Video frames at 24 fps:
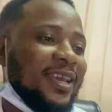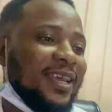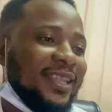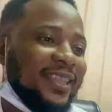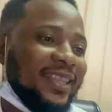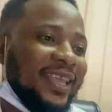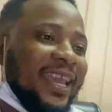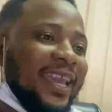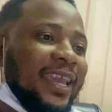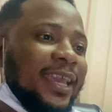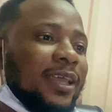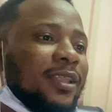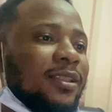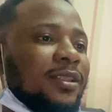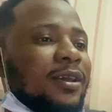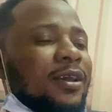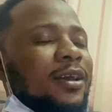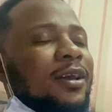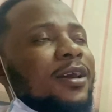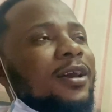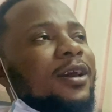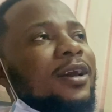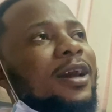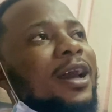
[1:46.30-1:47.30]
Then,
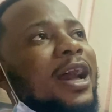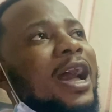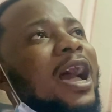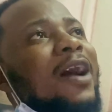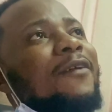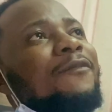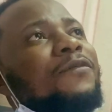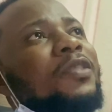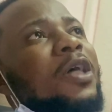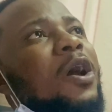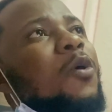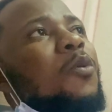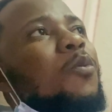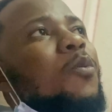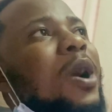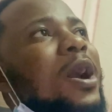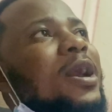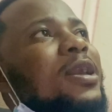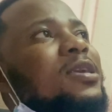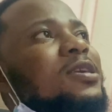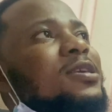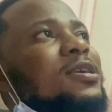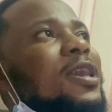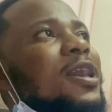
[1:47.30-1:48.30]
after
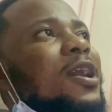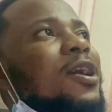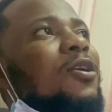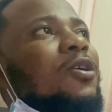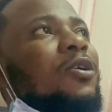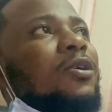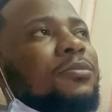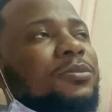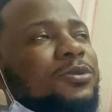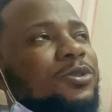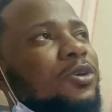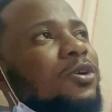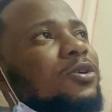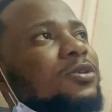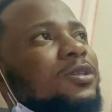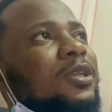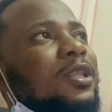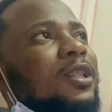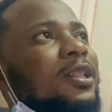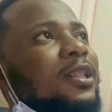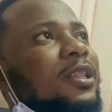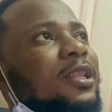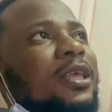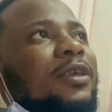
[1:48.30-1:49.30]
one year of just
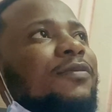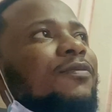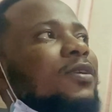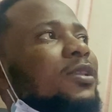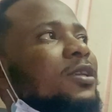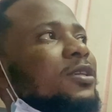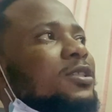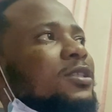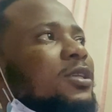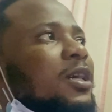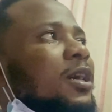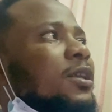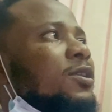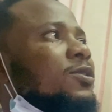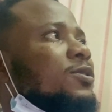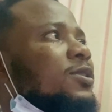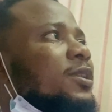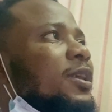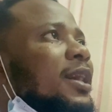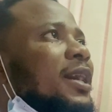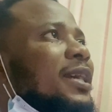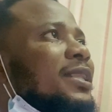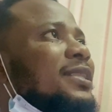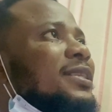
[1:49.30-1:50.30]
leaving the channel,
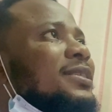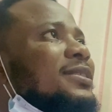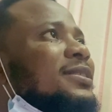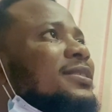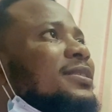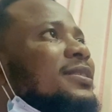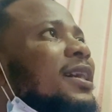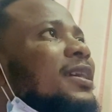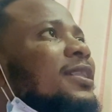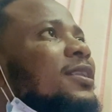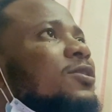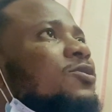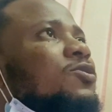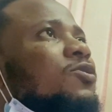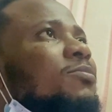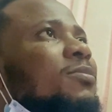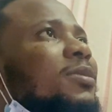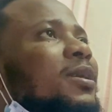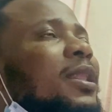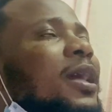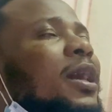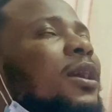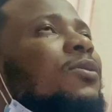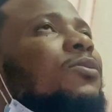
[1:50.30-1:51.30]
there I decided to
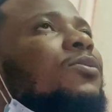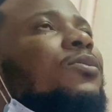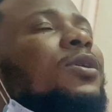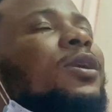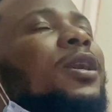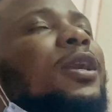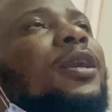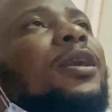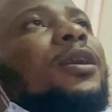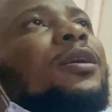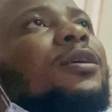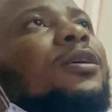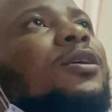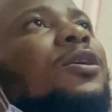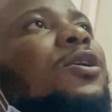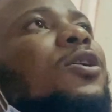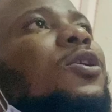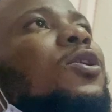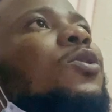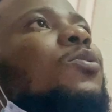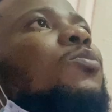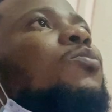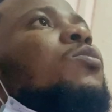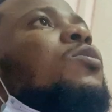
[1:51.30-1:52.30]
be like, okay,
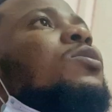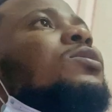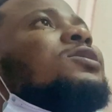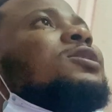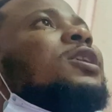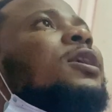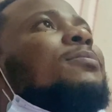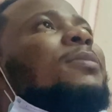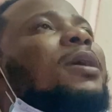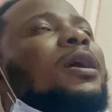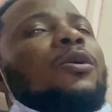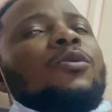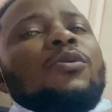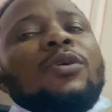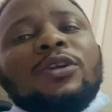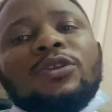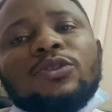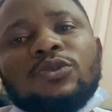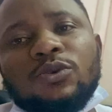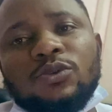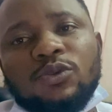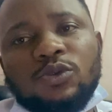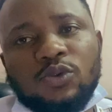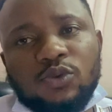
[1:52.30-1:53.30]
what am I going
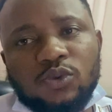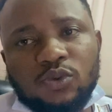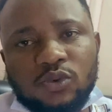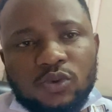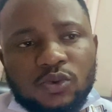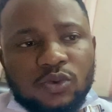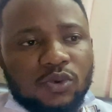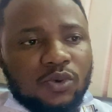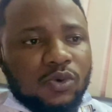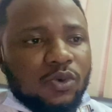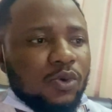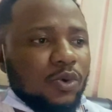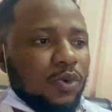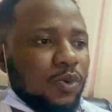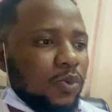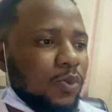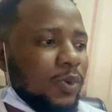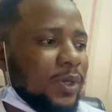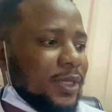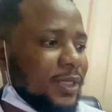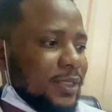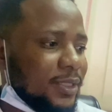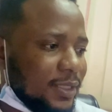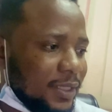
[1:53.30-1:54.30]
to do
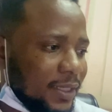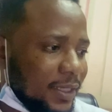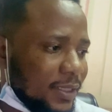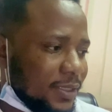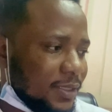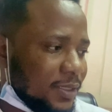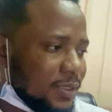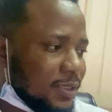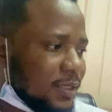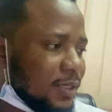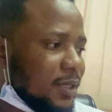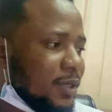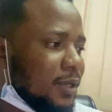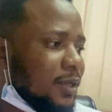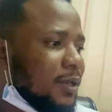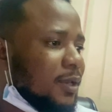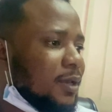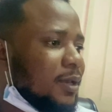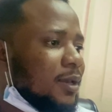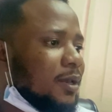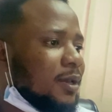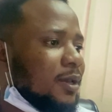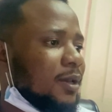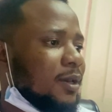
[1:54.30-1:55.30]
with this
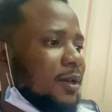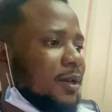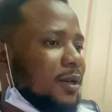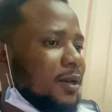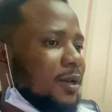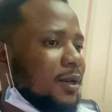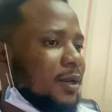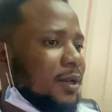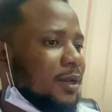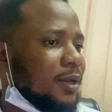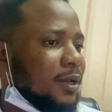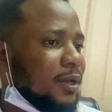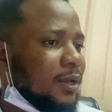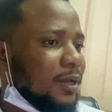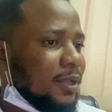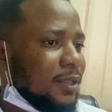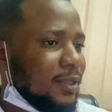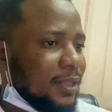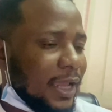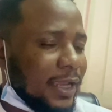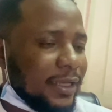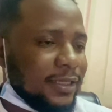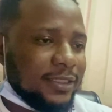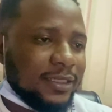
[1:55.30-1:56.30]

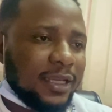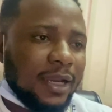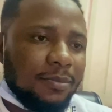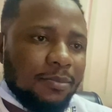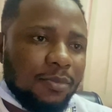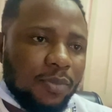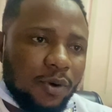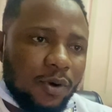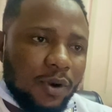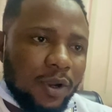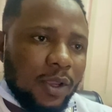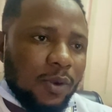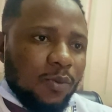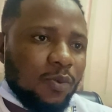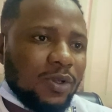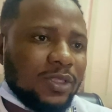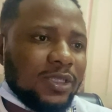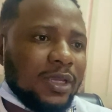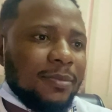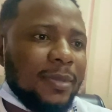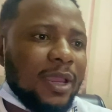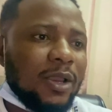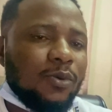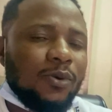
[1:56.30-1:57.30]
Ninja boy? What
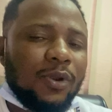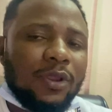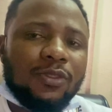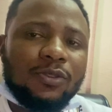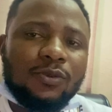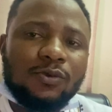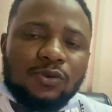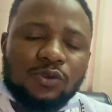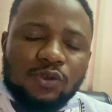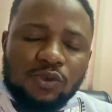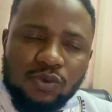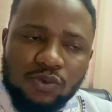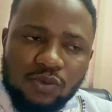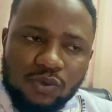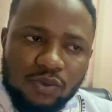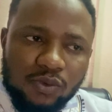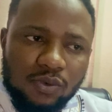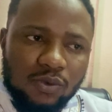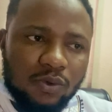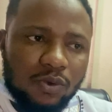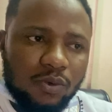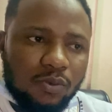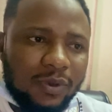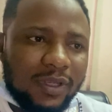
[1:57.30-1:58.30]
am I going to do
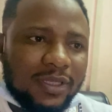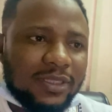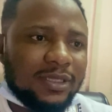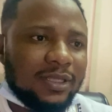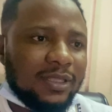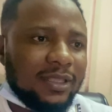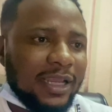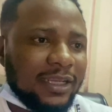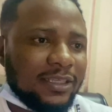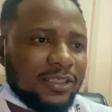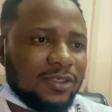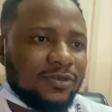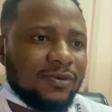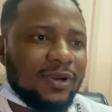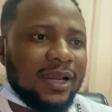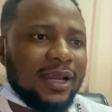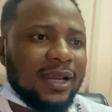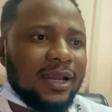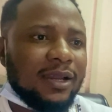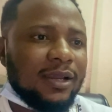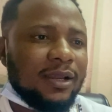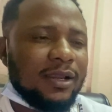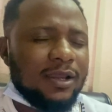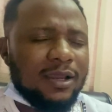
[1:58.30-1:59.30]
with
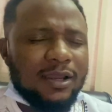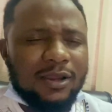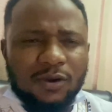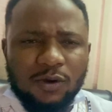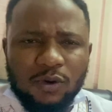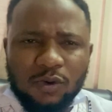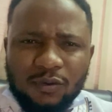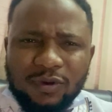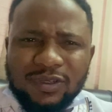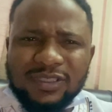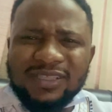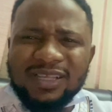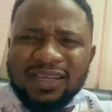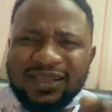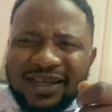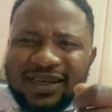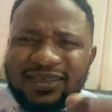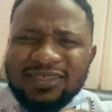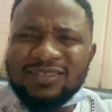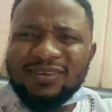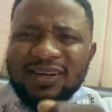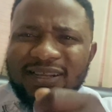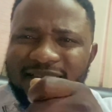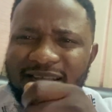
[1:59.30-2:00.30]
Nigeria, original
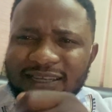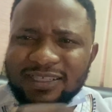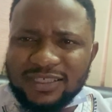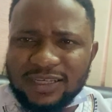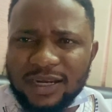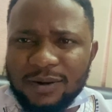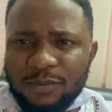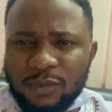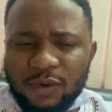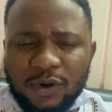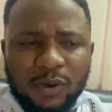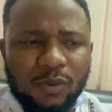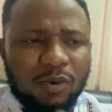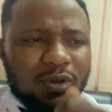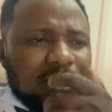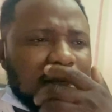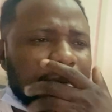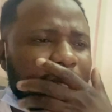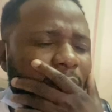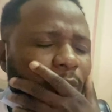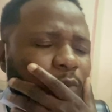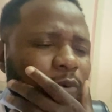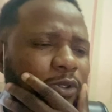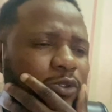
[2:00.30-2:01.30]
Nigeria Ninja boy? What
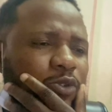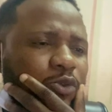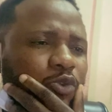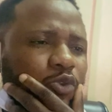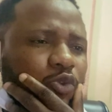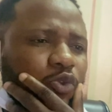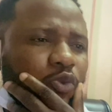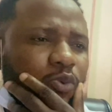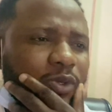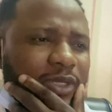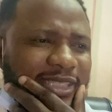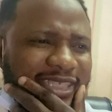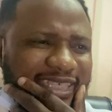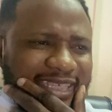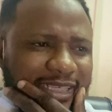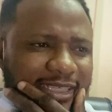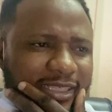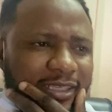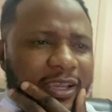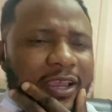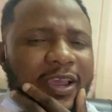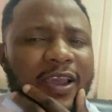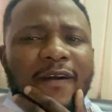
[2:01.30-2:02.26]
am I going to do with it?